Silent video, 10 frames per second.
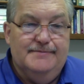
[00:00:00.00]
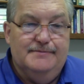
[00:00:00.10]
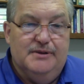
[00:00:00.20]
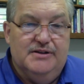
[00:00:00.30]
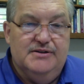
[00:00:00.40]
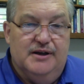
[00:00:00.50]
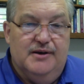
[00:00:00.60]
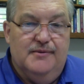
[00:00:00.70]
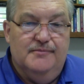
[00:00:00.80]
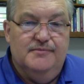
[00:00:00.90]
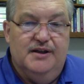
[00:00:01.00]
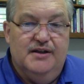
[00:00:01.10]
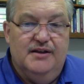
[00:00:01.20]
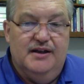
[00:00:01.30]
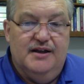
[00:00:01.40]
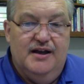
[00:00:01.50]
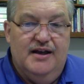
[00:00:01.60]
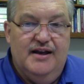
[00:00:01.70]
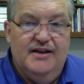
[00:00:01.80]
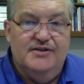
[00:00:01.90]
but that
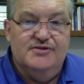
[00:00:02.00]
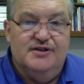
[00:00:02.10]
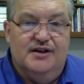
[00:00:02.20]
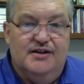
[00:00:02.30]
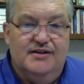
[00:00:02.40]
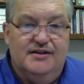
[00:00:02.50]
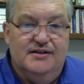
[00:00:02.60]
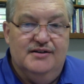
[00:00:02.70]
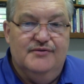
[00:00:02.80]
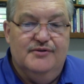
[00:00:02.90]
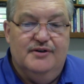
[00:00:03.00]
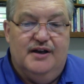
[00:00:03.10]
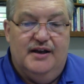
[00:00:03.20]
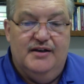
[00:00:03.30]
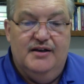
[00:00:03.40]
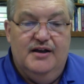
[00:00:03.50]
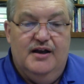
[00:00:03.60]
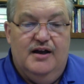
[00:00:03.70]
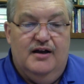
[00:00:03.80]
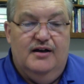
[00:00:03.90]
God has delivered and
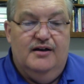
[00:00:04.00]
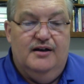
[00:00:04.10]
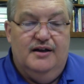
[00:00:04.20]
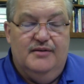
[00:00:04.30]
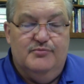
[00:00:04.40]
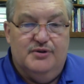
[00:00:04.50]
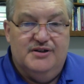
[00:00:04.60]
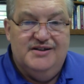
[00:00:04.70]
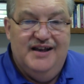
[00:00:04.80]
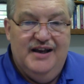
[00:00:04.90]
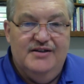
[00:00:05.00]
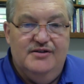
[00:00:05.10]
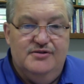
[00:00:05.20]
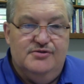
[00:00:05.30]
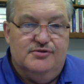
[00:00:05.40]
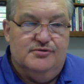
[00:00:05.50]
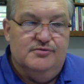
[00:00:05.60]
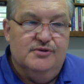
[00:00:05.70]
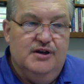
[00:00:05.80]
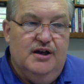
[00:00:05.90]
protected you
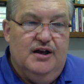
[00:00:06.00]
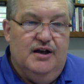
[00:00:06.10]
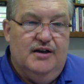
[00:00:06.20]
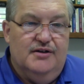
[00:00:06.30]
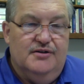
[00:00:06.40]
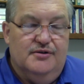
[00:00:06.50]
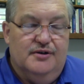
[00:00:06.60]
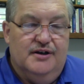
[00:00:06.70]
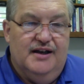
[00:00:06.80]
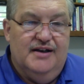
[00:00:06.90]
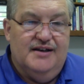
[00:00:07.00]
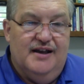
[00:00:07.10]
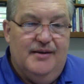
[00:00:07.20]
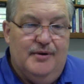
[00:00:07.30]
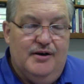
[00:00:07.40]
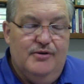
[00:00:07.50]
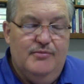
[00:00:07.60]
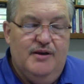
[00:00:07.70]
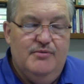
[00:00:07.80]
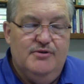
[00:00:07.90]
during that time. And I hope
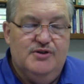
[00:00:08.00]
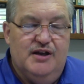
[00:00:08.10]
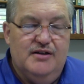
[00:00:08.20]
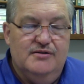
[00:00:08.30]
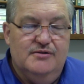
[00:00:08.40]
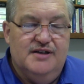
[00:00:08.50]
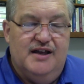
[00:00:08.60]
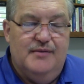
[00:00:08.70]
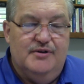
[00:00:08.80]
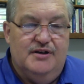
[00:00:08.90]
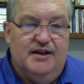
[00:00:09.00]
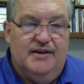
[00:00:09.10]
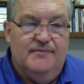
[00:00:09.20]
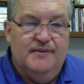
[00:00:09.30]
maybe you'll take a little time today